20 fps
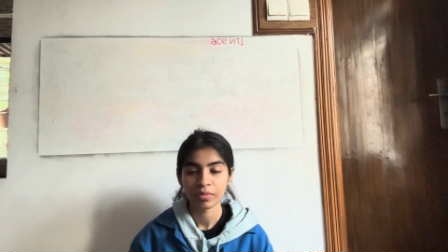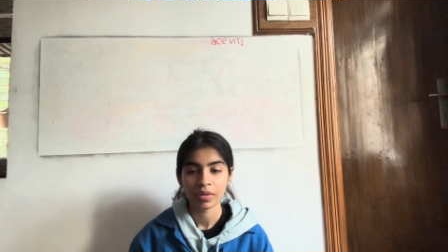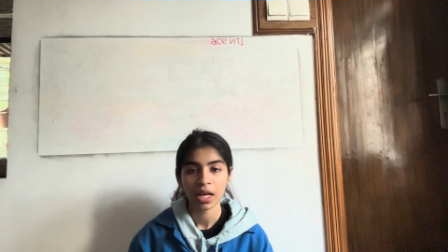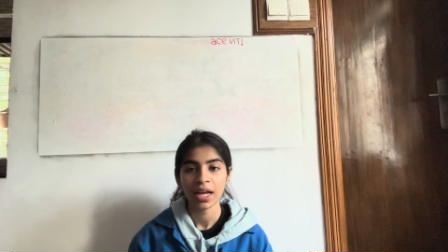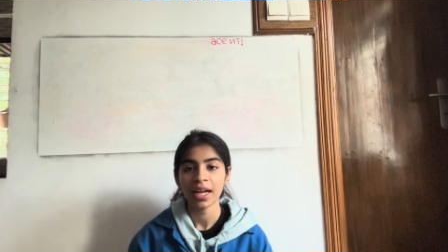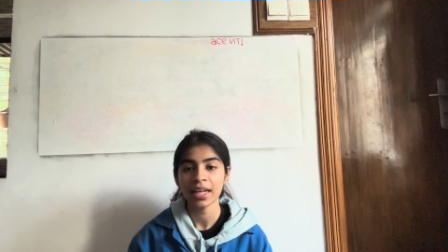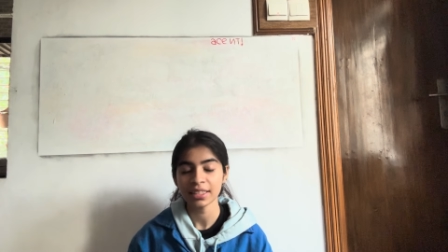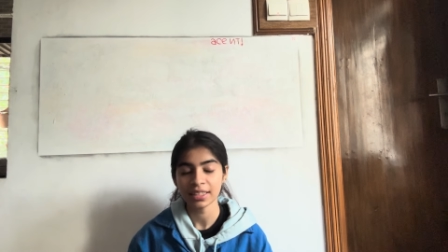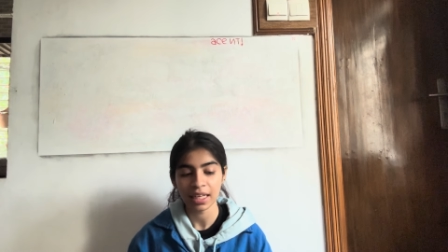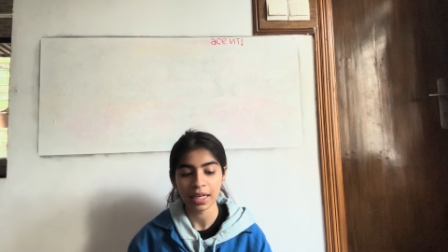
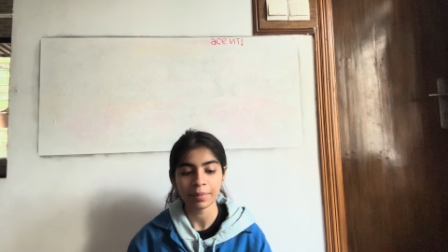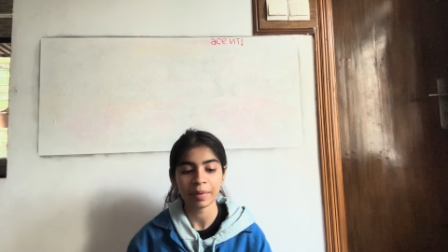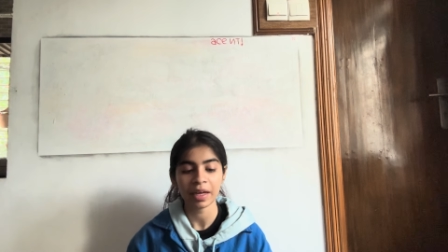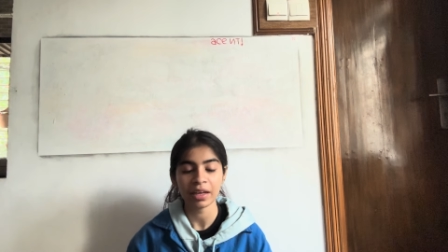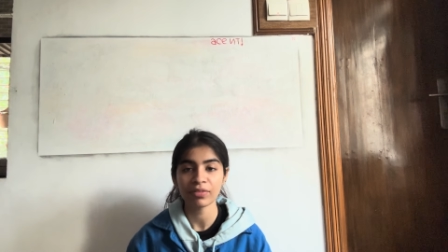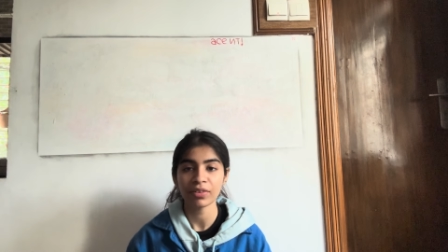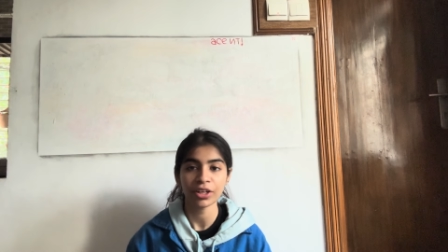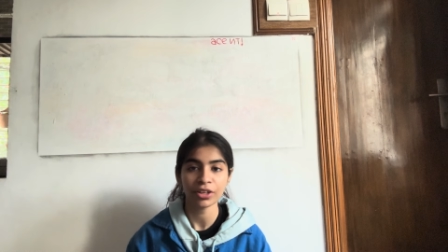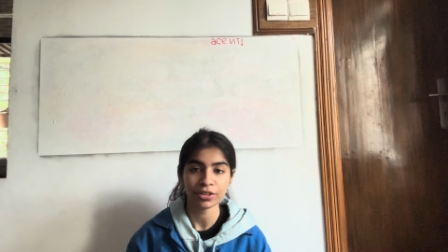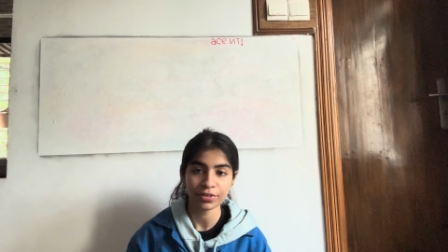Hence, I made
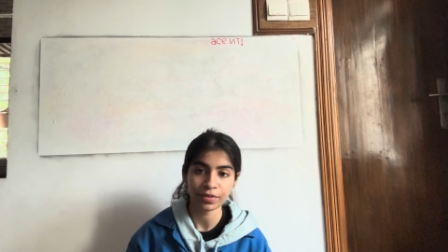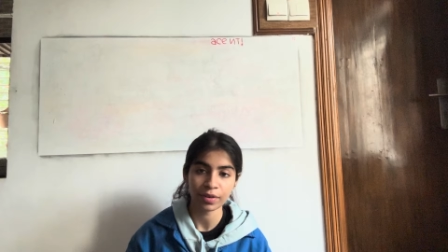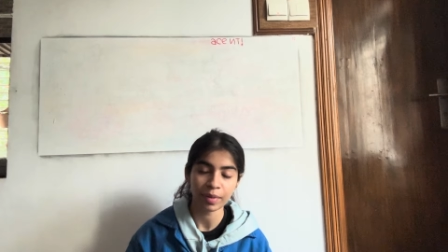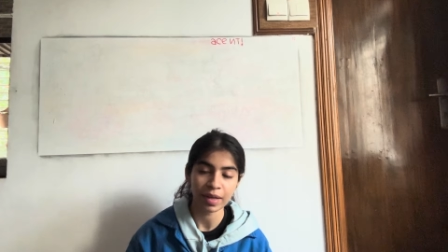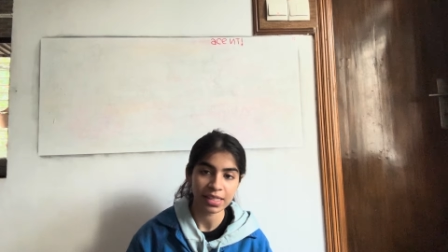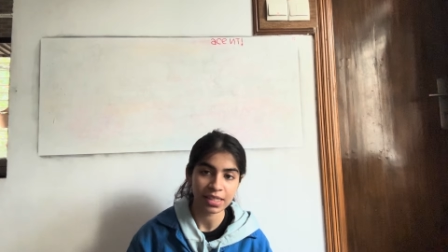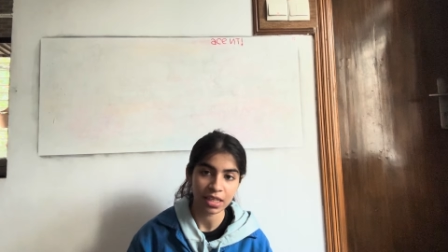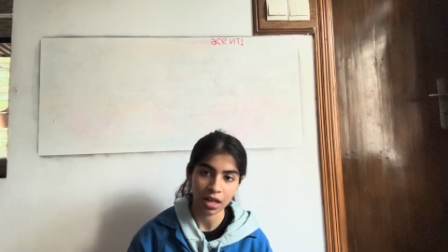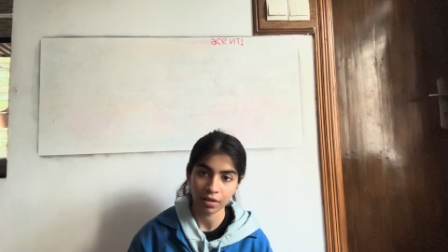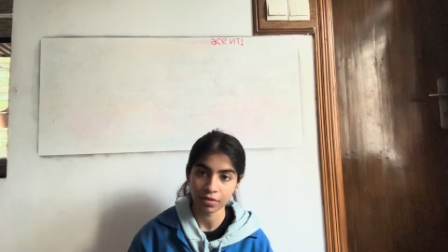videos for
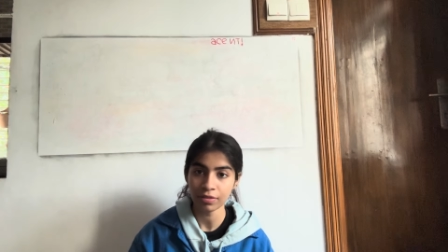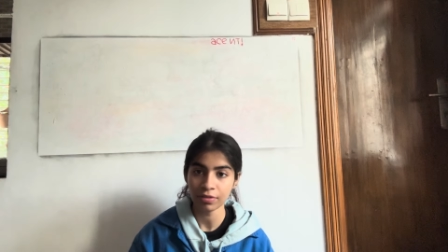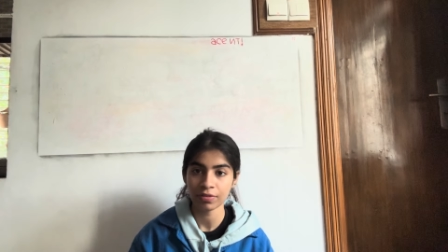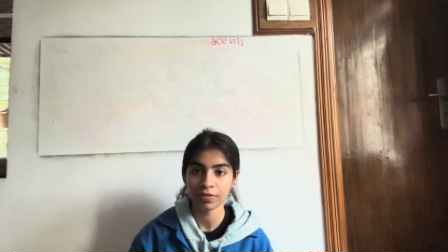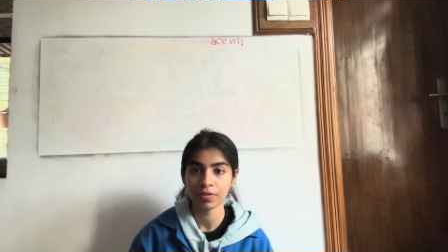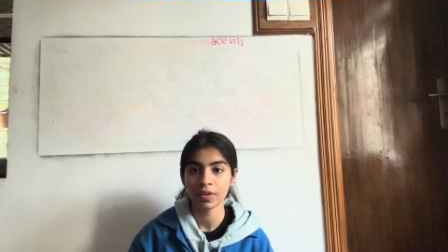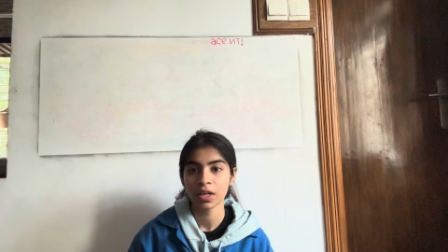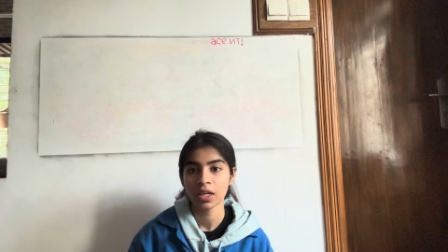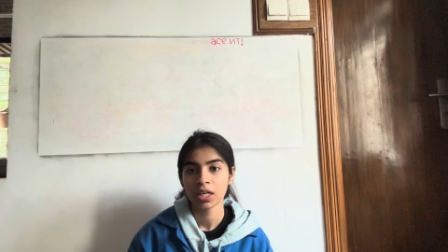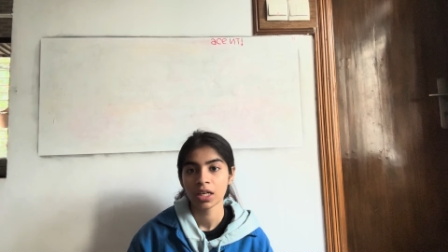myself
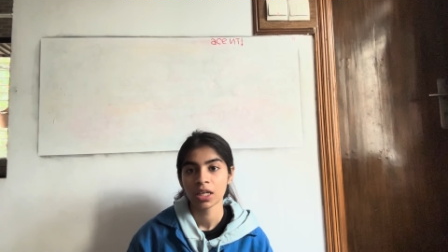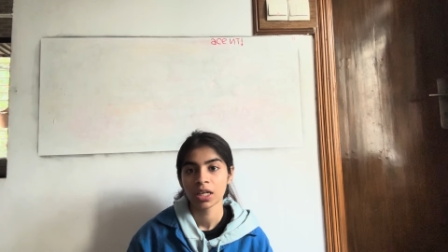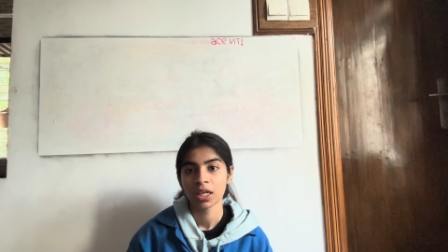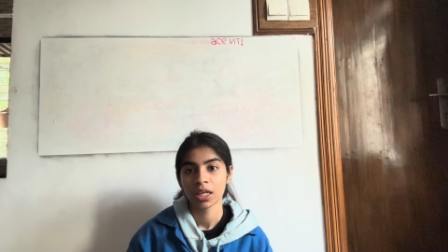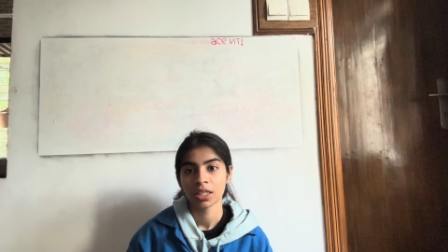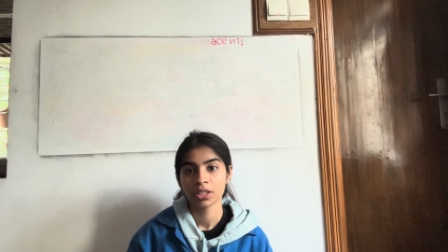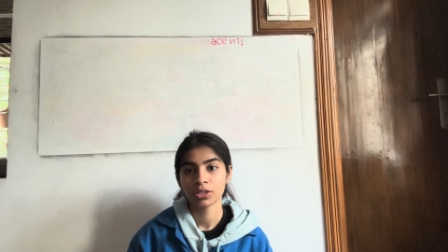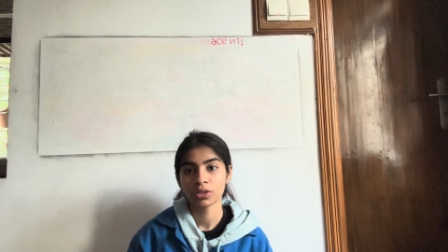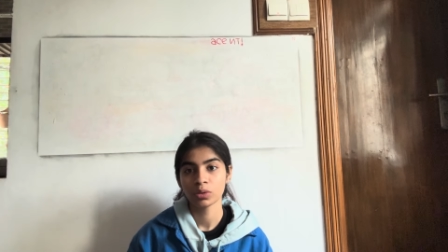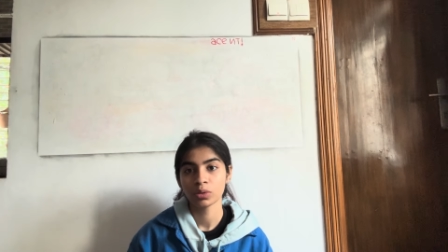
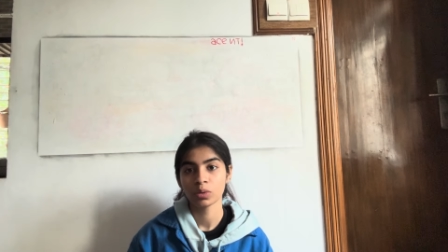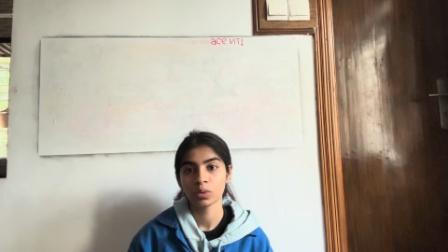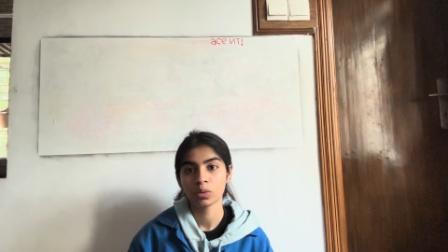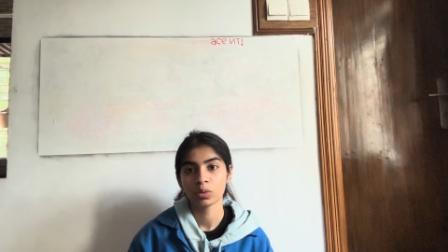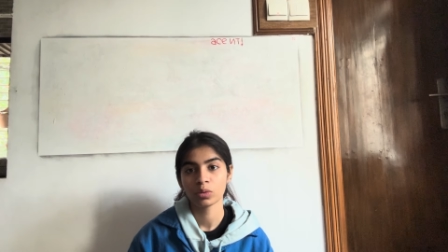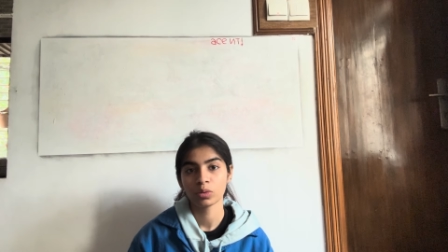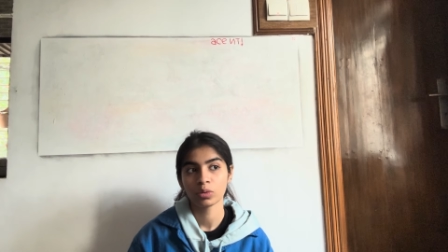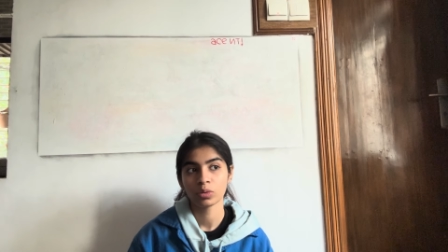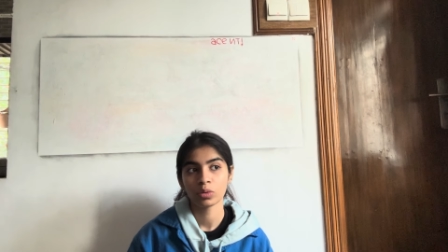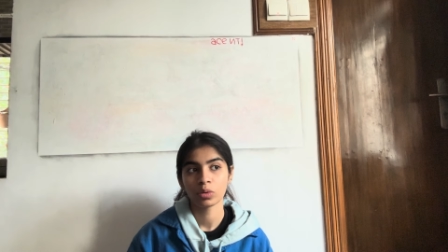
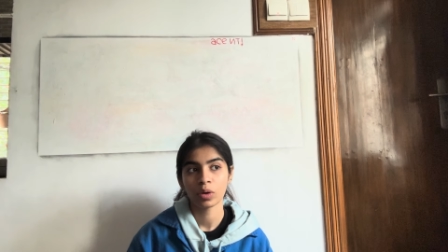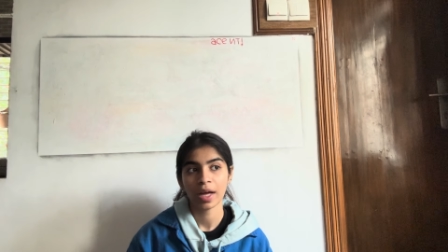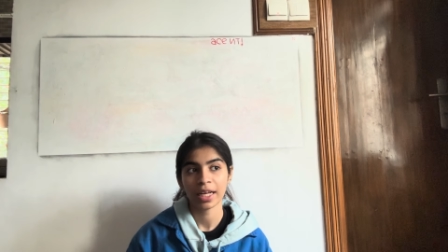to